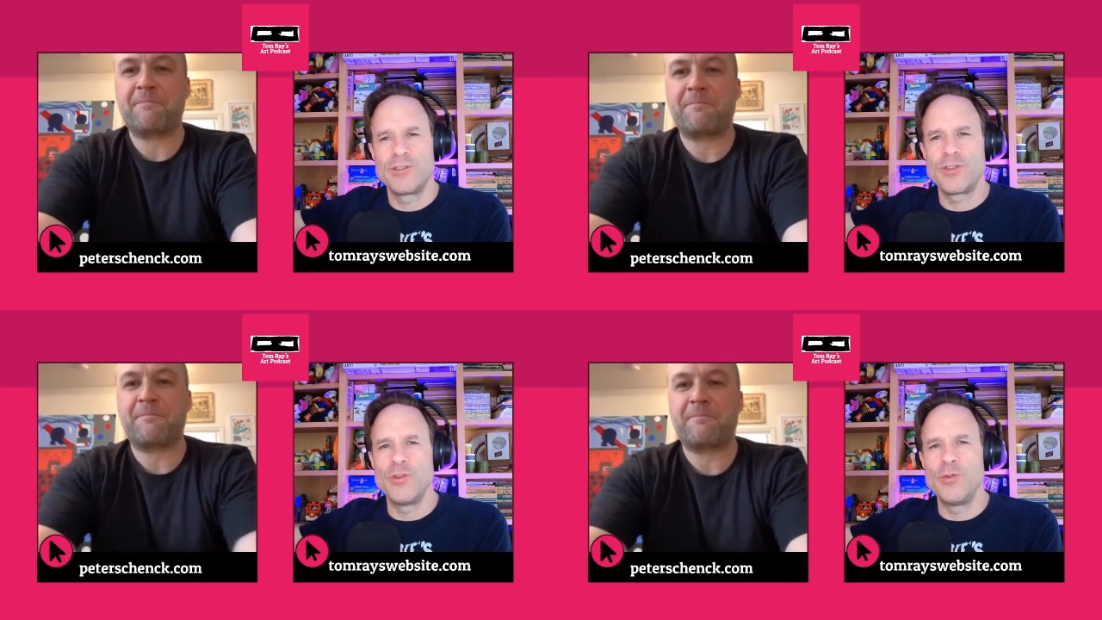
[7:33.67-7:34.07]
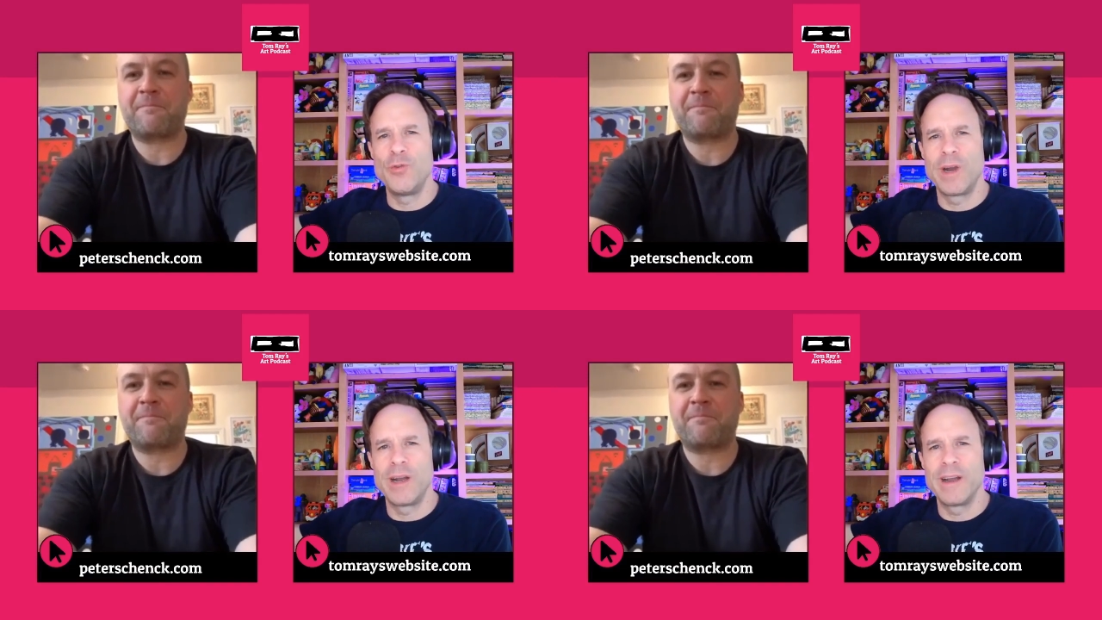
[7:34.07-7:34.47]

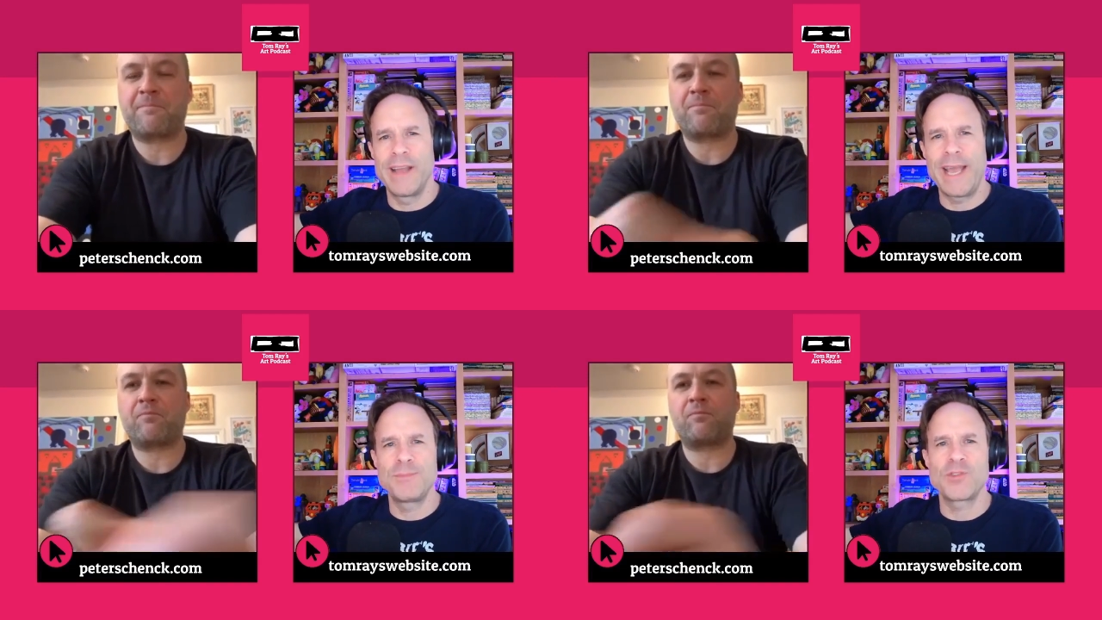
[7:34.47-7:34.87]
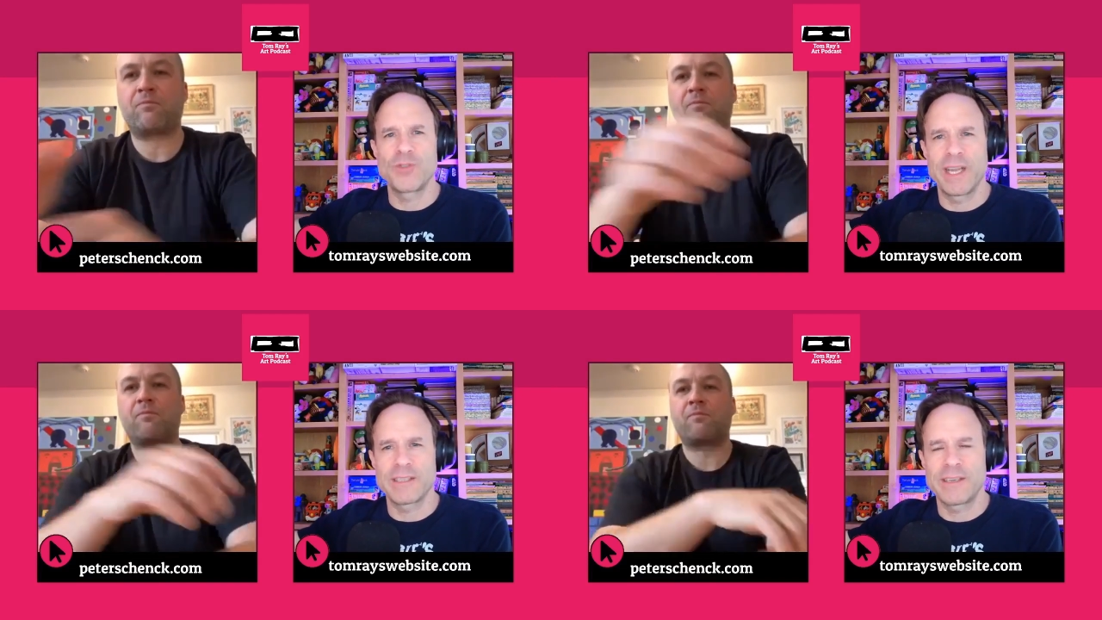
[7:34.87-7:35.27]
Speaker 1: to uh,
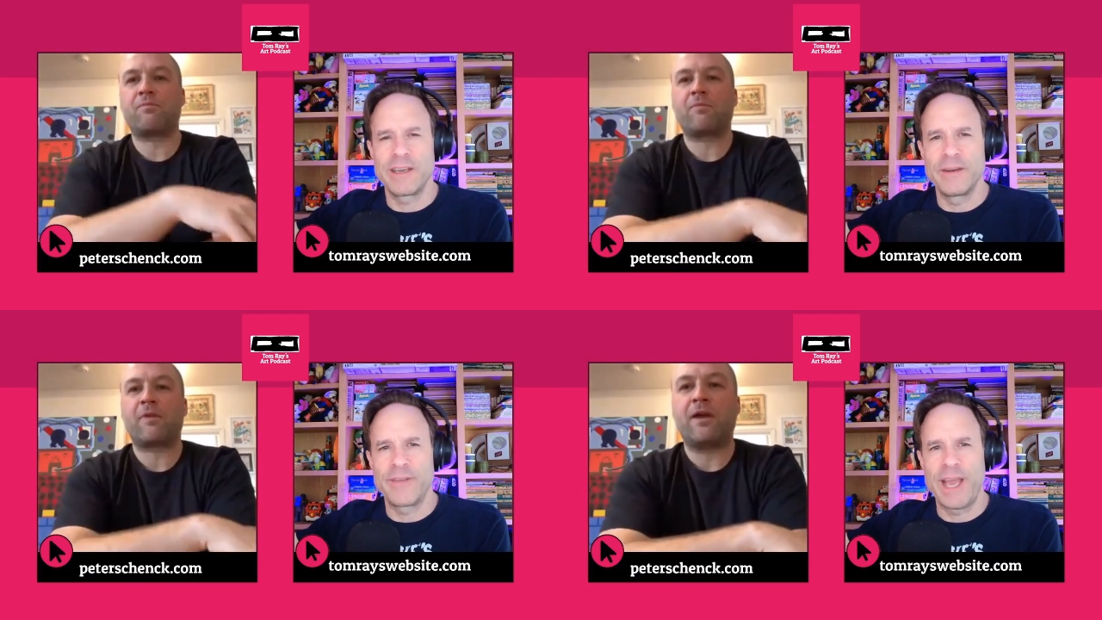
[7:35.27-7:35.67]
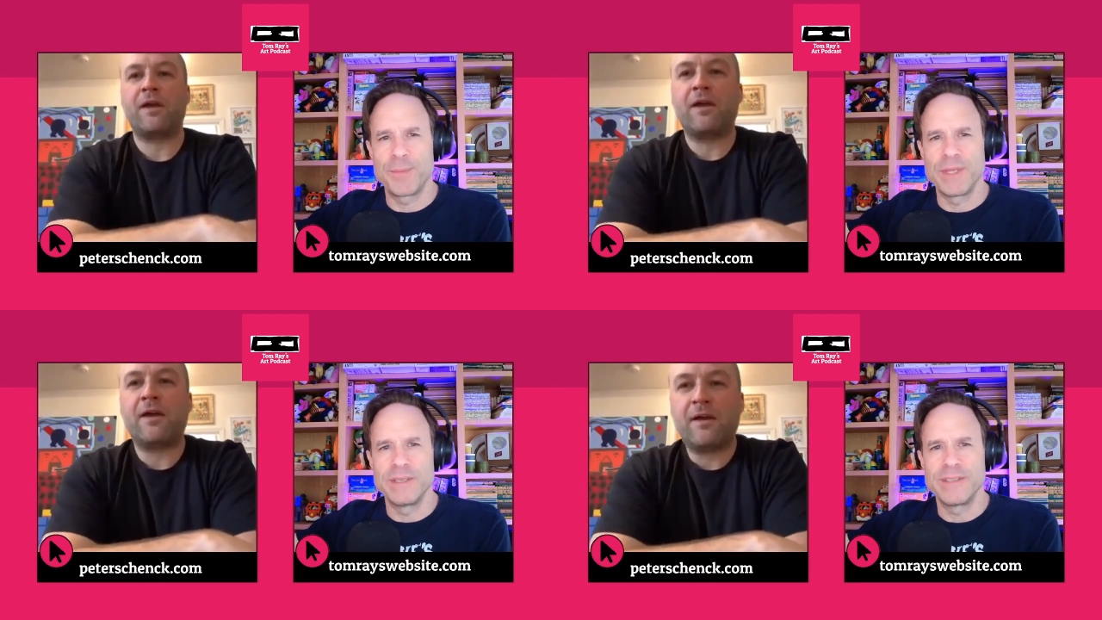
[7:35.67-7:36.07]
abstract kind of
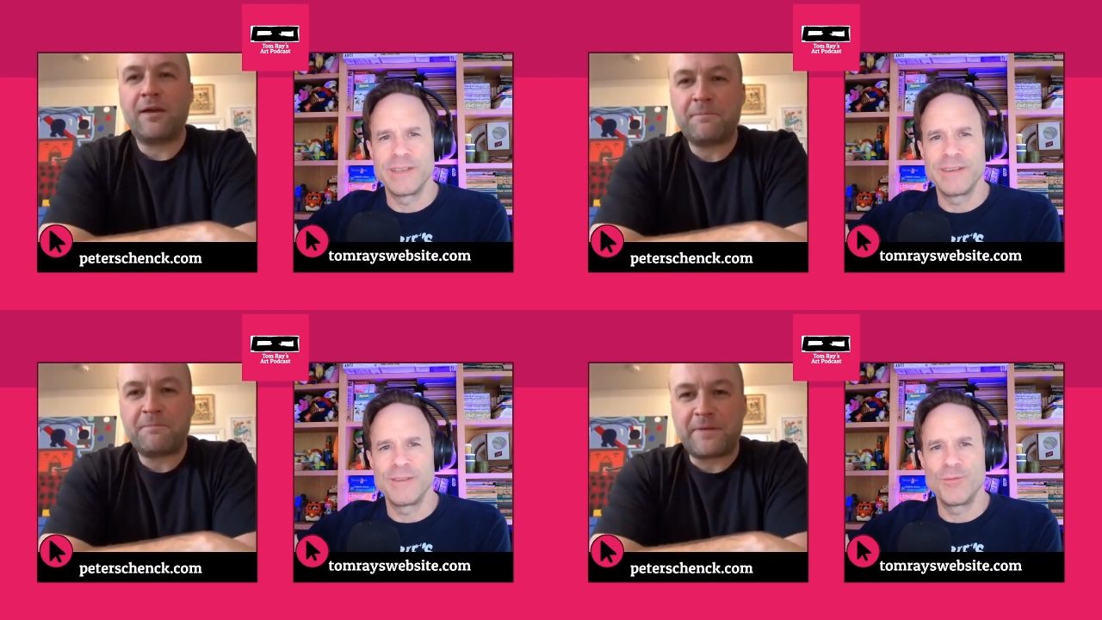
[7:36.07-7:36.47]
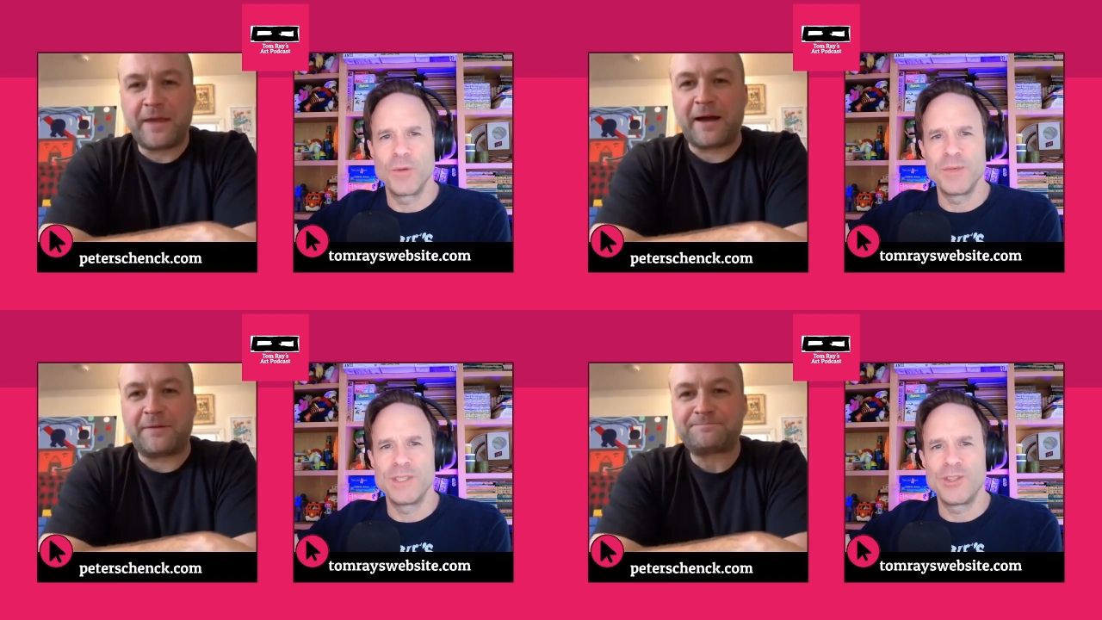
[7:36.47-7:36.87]
happened.
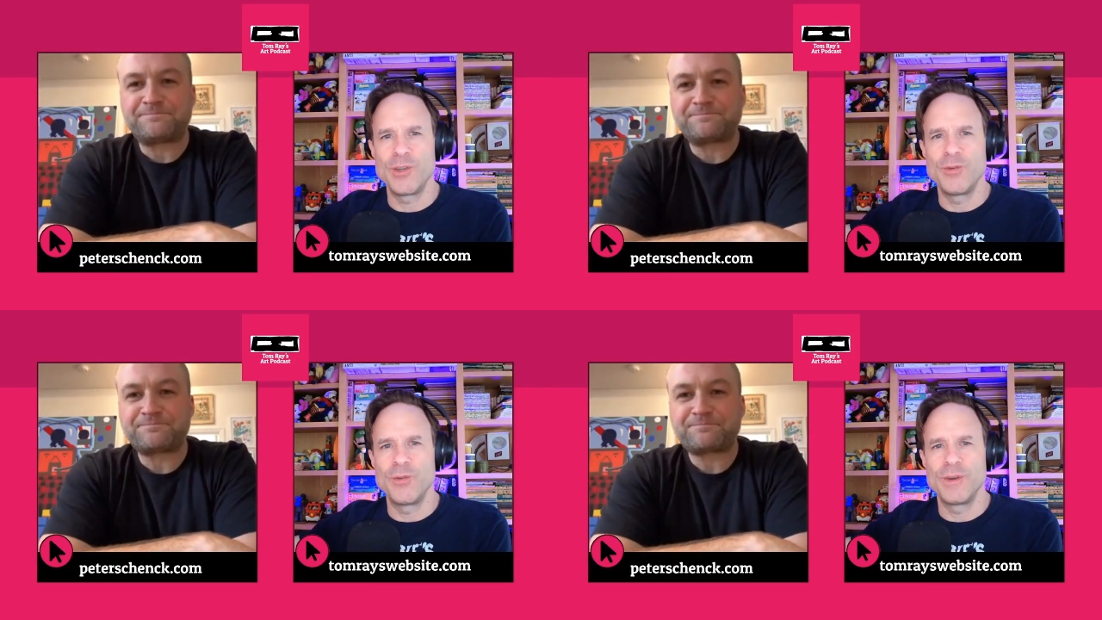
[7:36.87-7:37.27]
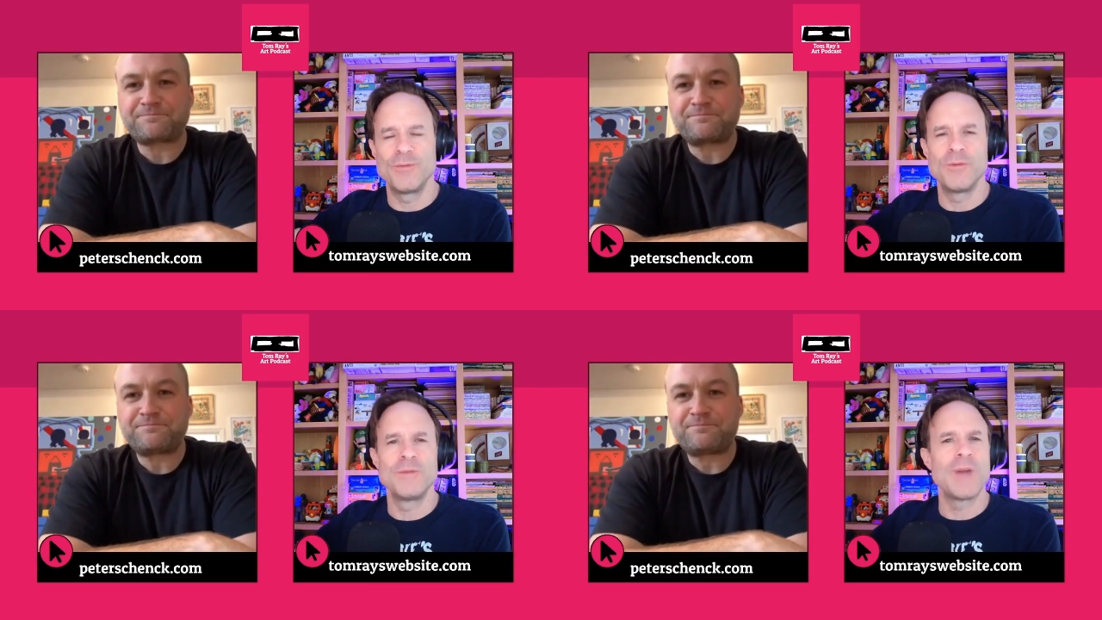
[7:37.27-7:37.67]
What yeah. would
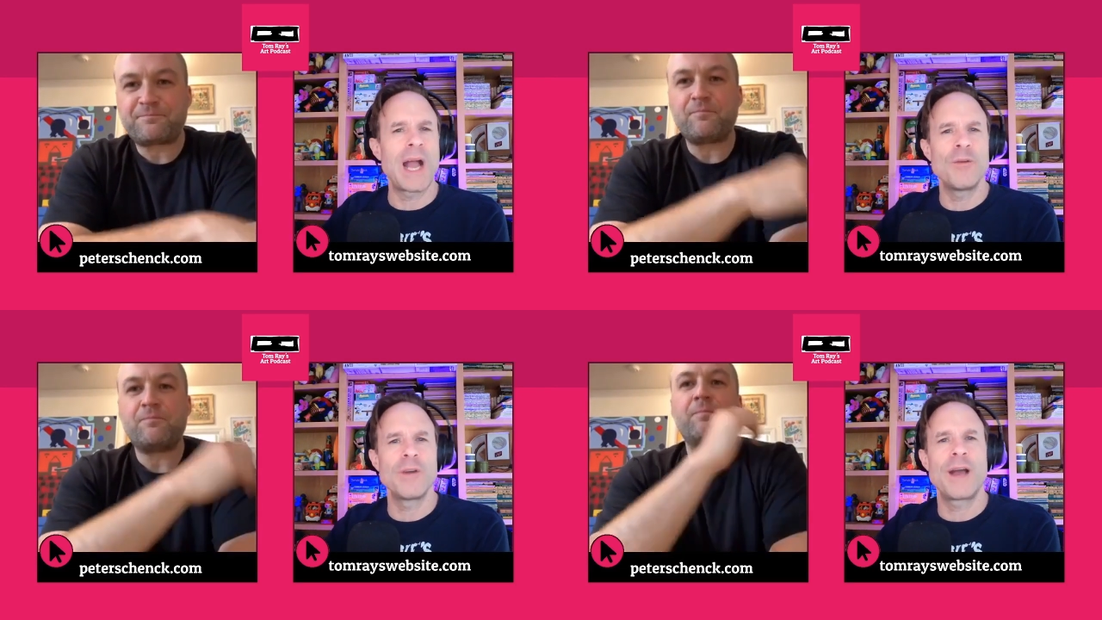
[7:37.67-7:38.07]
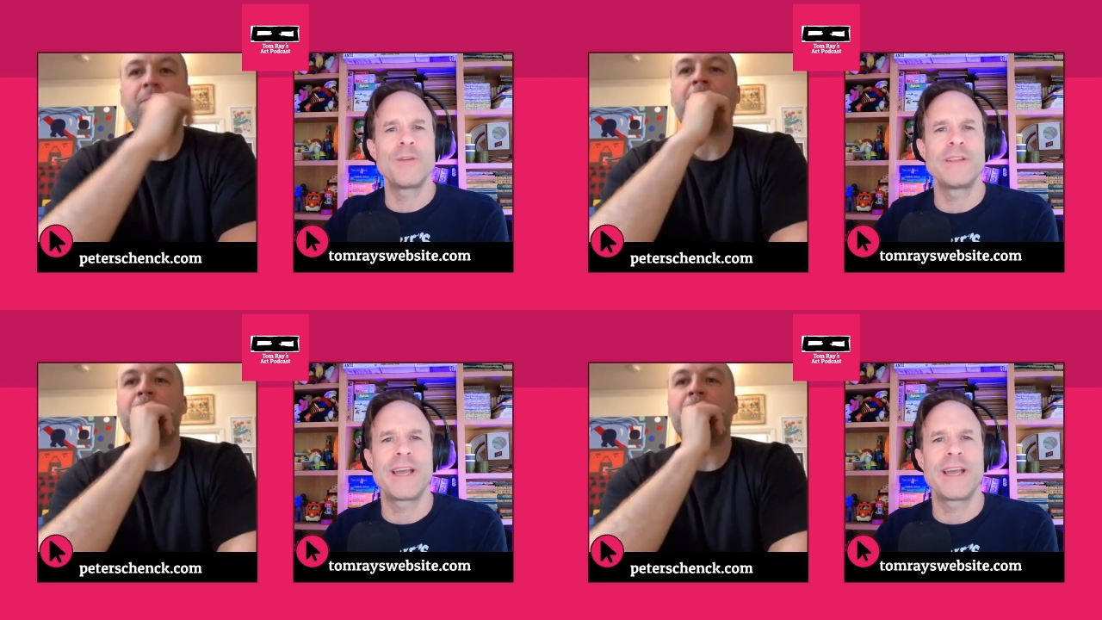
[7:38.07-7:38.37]
you how how did